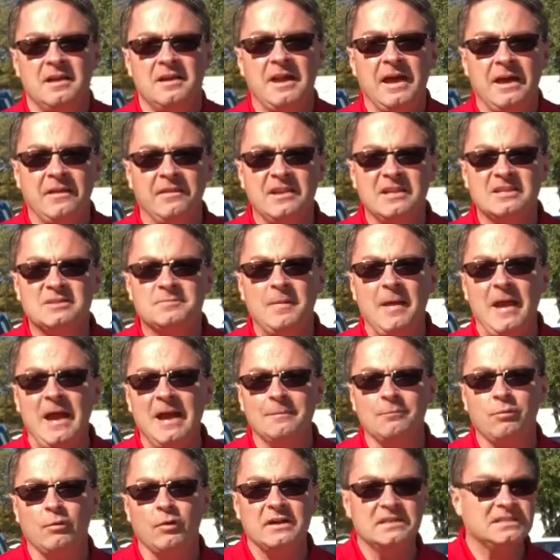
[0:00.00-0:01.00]
Now these
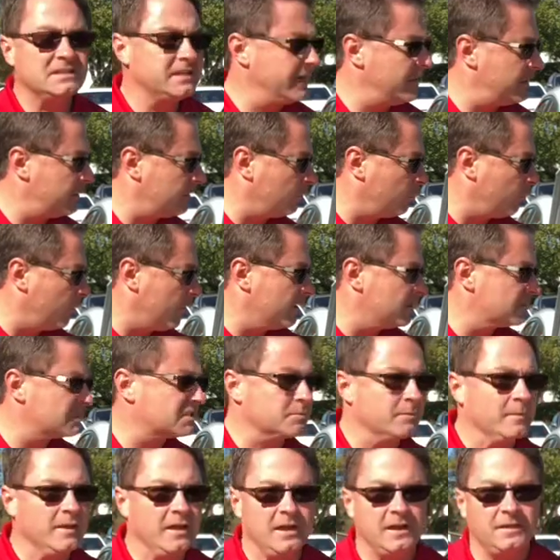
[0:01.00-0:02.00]
bad boys here, Will
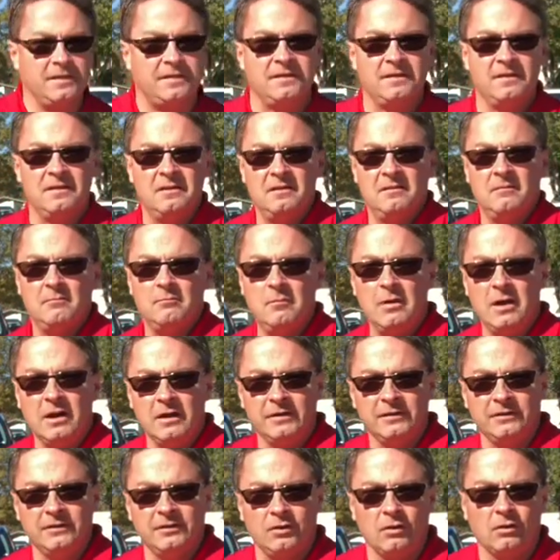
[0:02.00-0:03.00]
Smith,
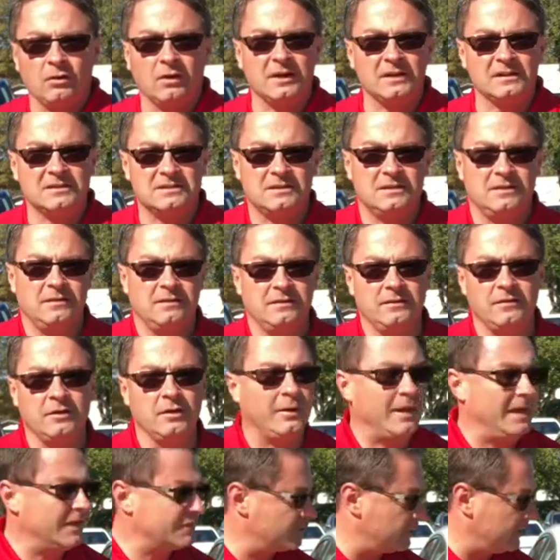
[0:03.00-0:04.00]
Martin Lawrence, no,
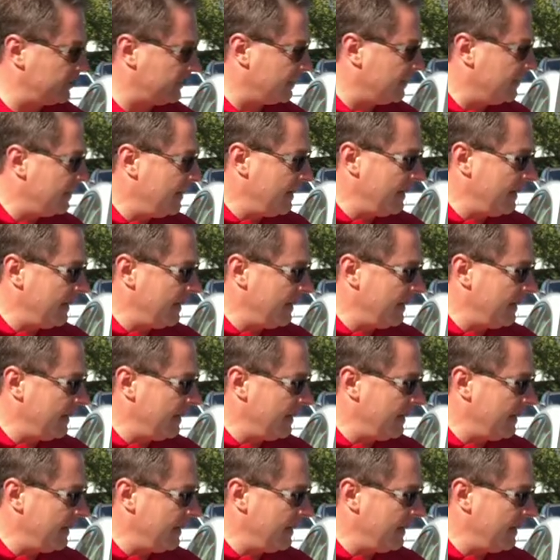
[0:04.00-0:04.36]
actually,